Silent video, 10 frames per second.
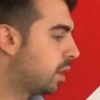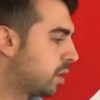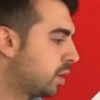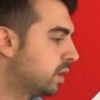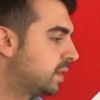The
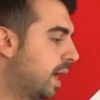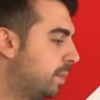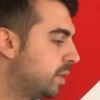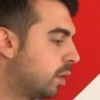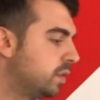third
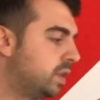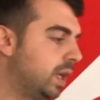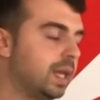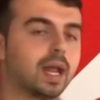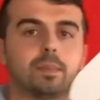step is
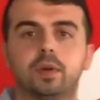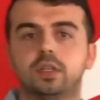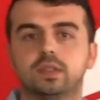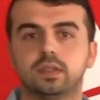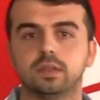obviously in-app
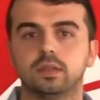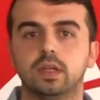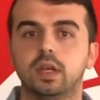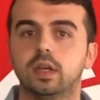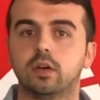purchases,
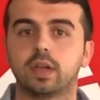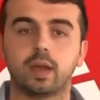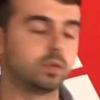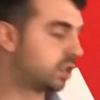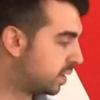okay,
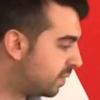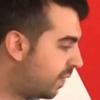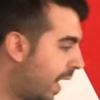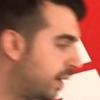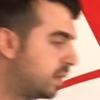which is
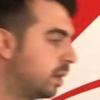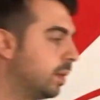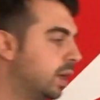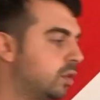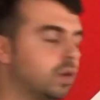very
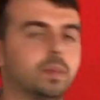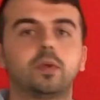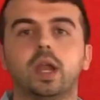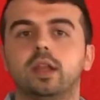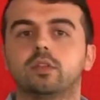similar to
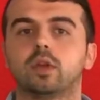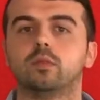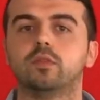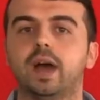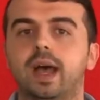upgrading to
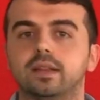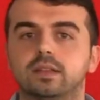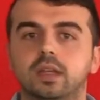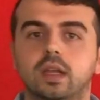remove ads.